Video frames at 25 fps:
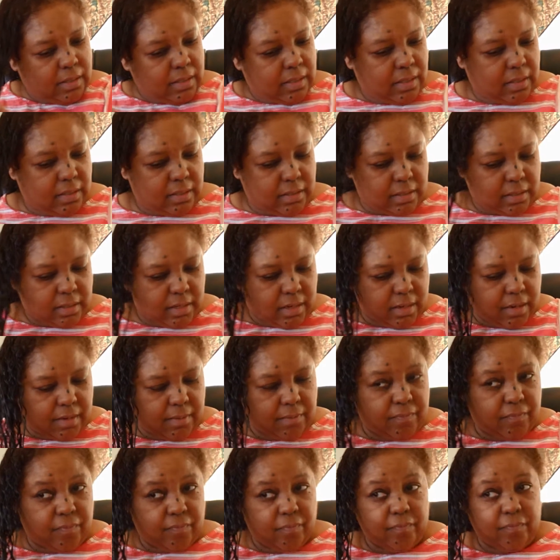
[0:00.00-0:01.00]
It's
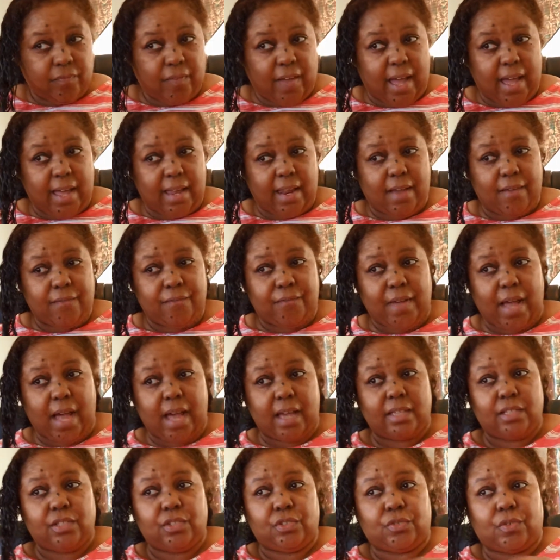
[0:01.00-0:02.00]
have
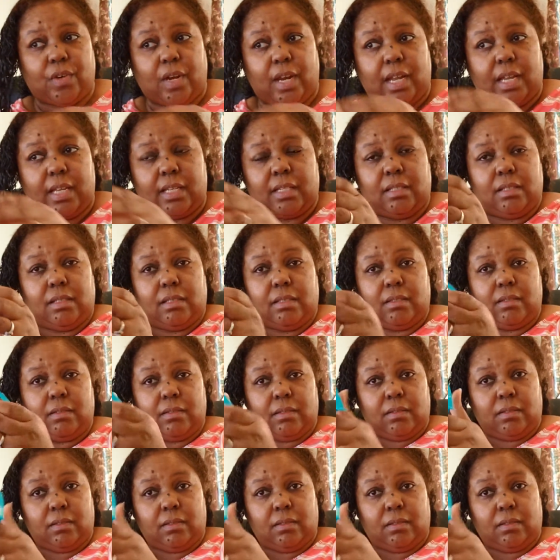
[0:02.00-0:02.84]
fine strands.